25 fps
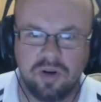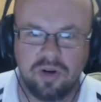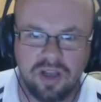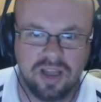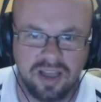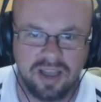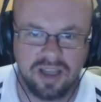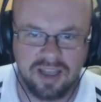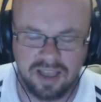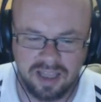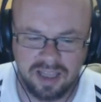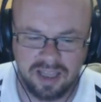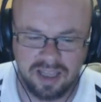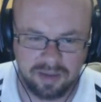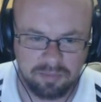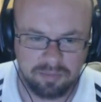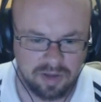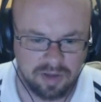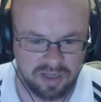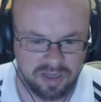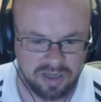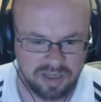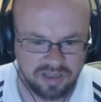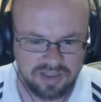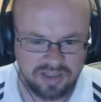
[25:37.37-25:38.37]
And
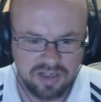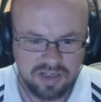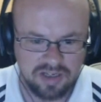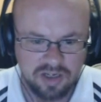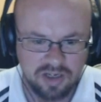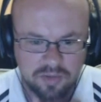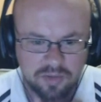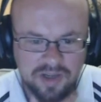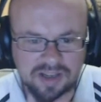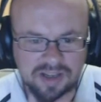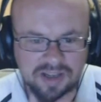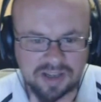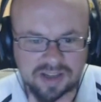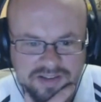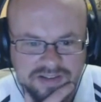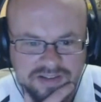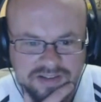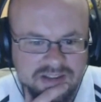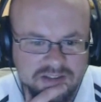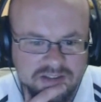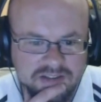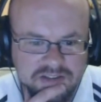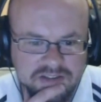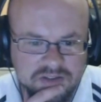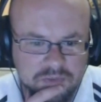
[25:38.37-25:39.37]
you know, it's
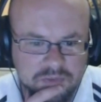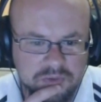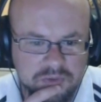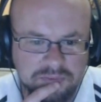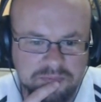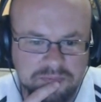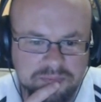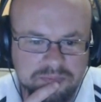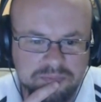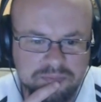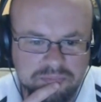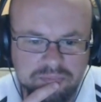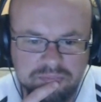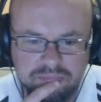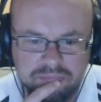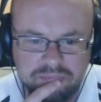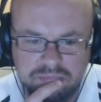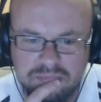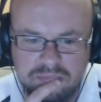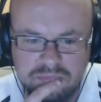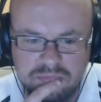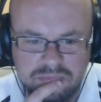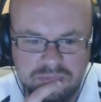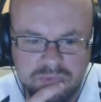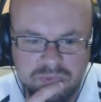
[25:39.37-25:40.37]
quite
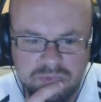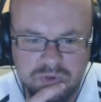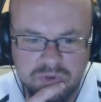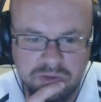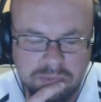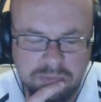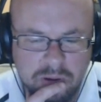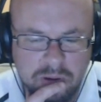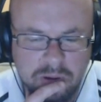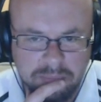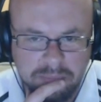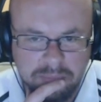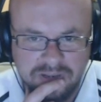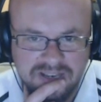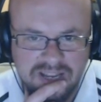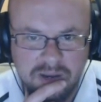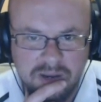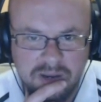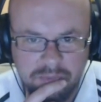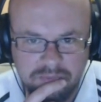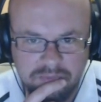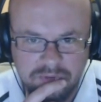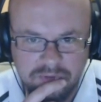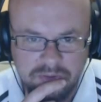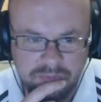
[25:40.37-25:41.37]
popular now
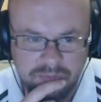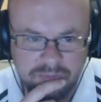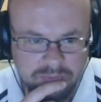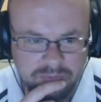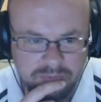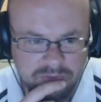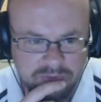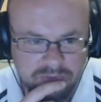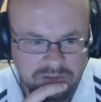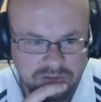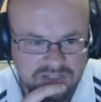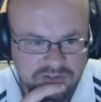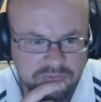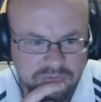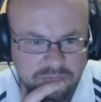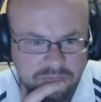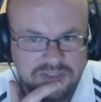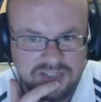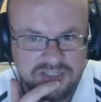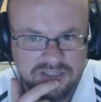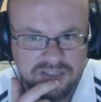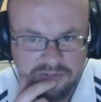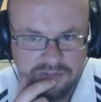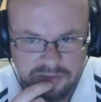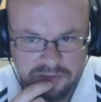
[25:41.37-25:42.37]
for lots of different
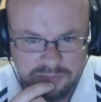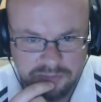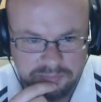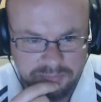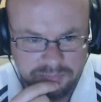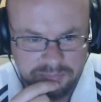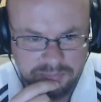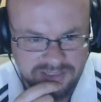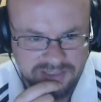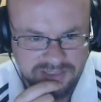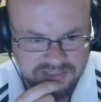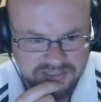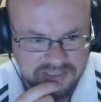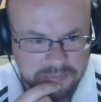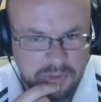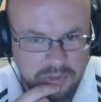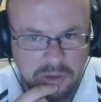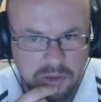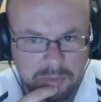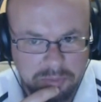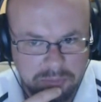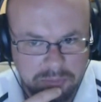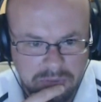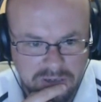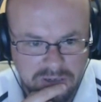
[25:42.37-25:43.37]
materials: plastics,
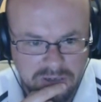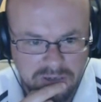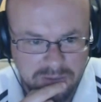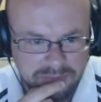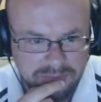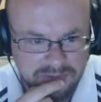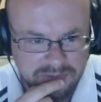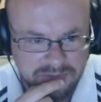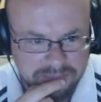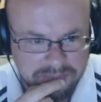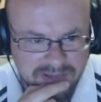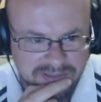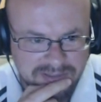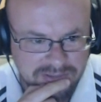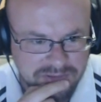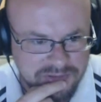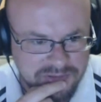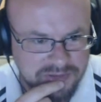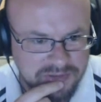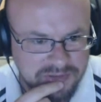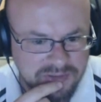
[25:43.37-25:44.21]
polymers, metals.